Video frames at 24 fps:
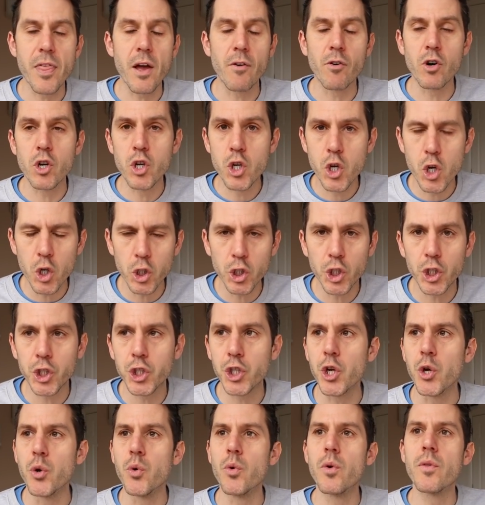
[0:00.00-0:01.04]
they're a good
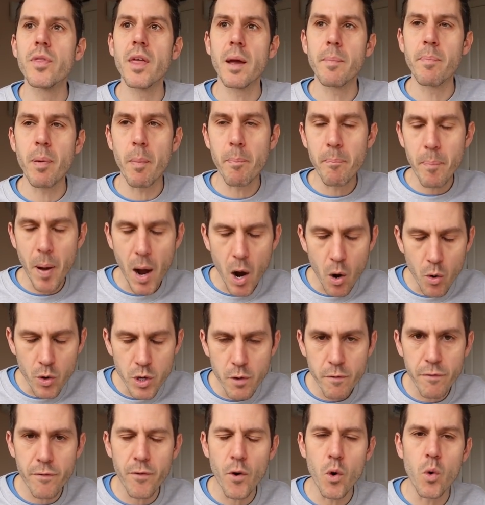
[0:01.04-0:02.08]
shoe. They propel
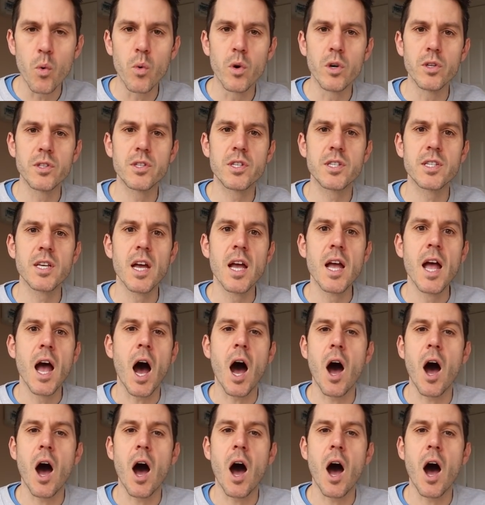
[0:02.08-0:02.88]
you forwards.